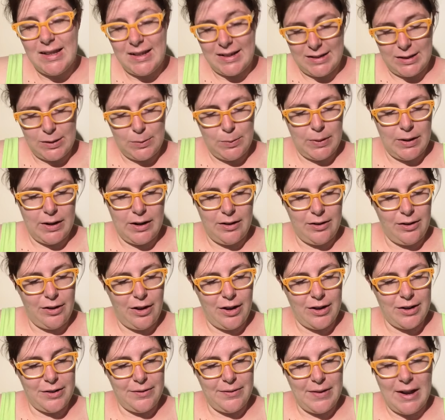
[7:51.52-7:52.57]
that's where a
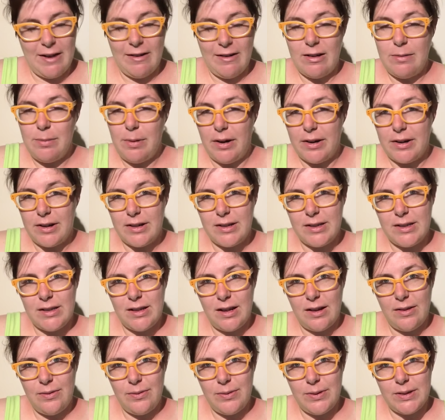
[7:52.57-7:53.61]
lot of Harry Potter
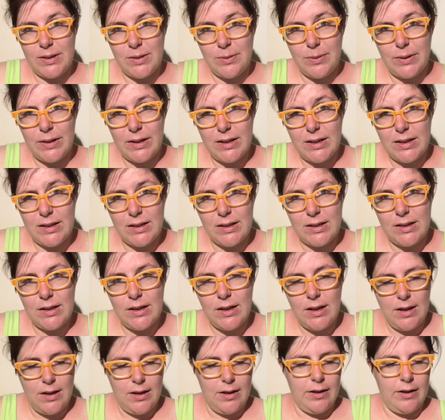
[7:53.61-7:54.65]
stuff was written.
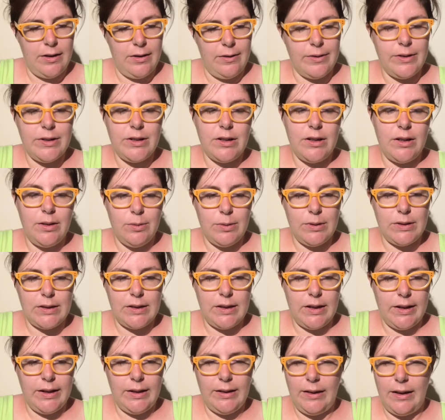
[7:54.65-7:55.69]
Originally it was
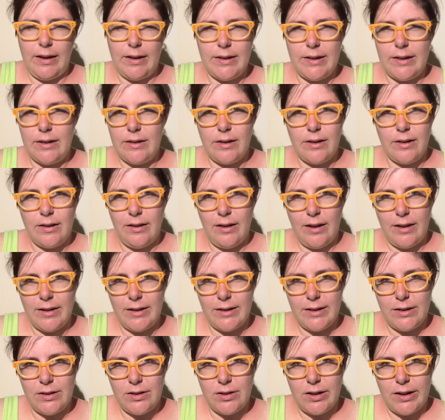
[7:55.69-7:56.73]
like London or
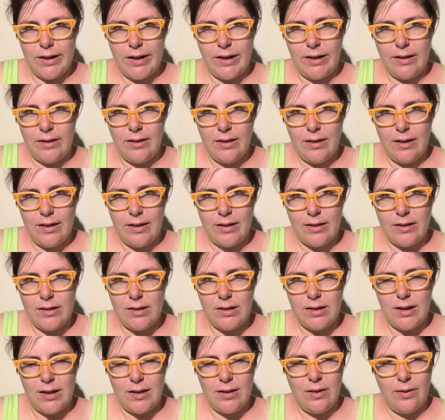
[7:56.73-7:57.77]
London Train that
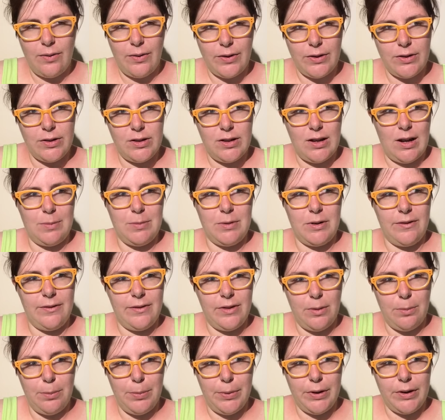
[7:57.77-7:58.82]
the first chapter of
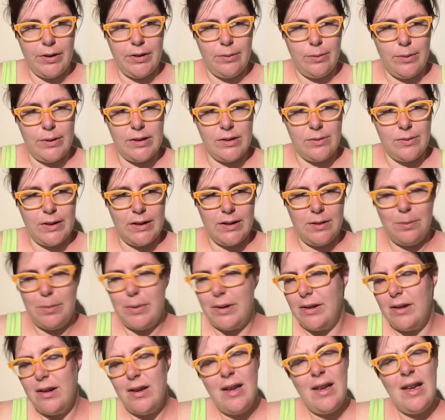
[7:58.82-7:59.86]
the book was written,
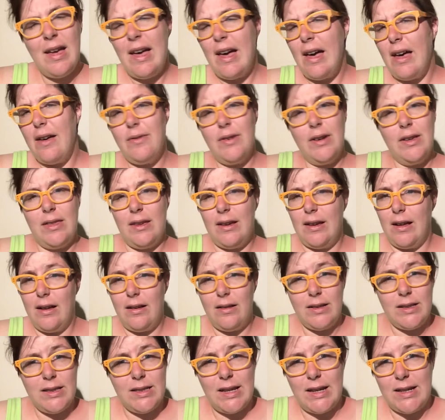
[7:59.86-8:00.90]
but everything
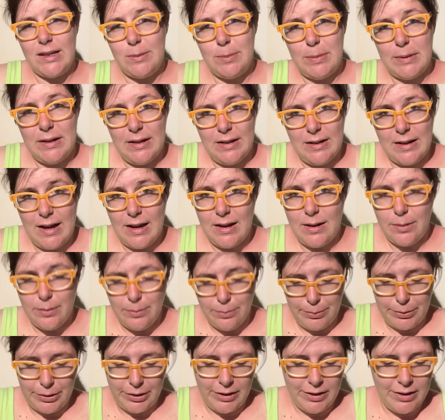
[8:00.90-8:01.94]
else has been in
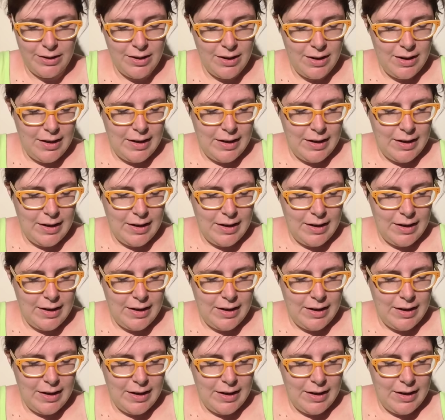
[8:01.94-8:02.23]
Edinburgh.